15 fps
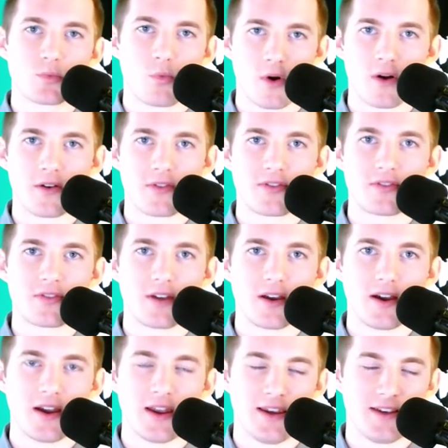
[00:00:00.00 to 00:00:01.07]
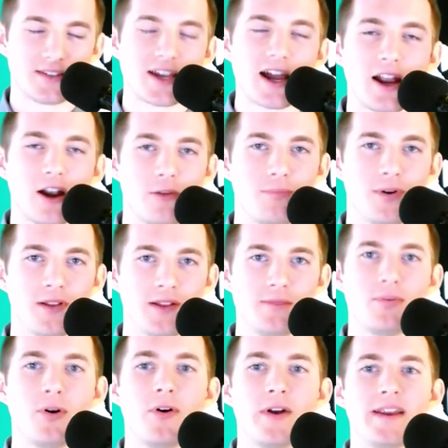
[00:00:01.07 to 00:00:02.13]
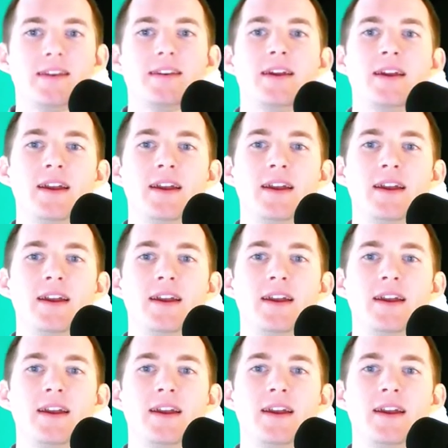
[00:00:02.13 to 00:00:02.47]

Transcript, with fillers: worth an entire bullet point.